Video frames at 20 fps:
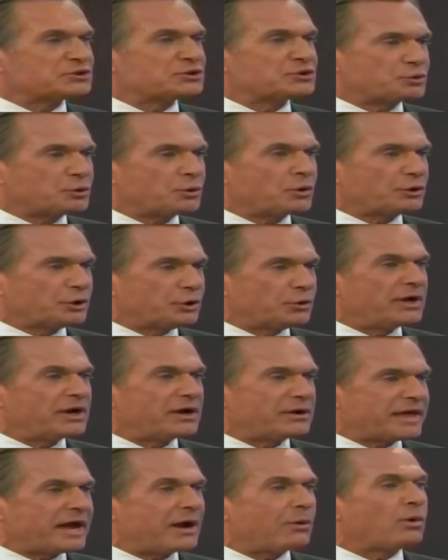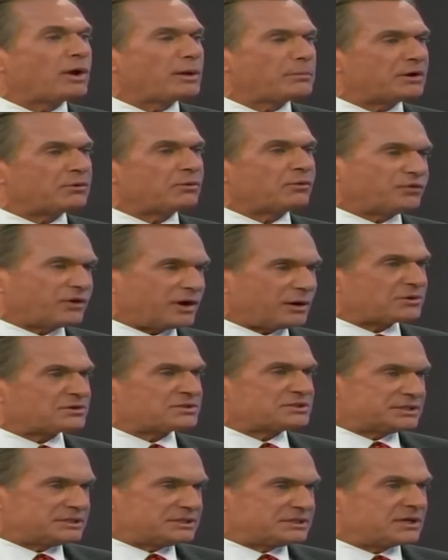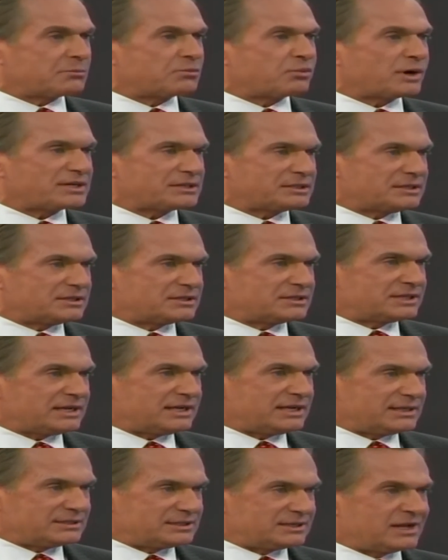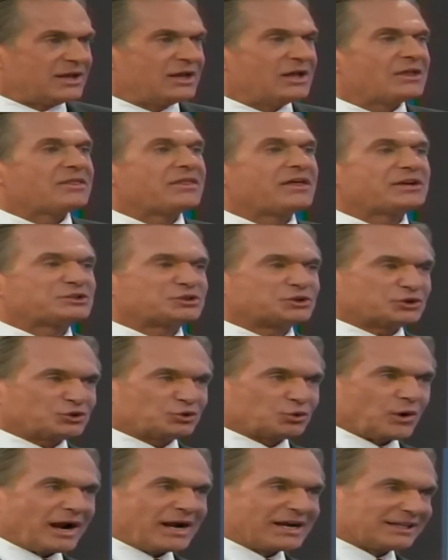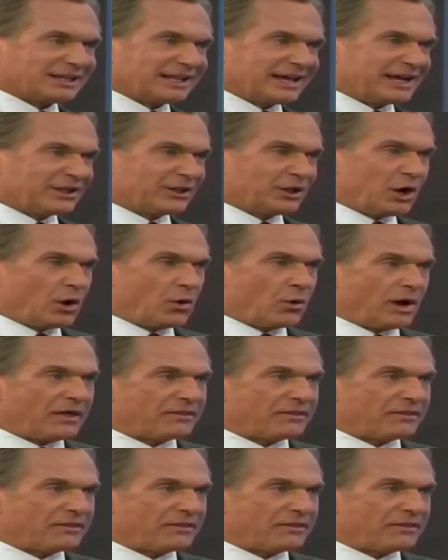true. You hear that true. women with fibrocystic breast disease, they should try to lay low on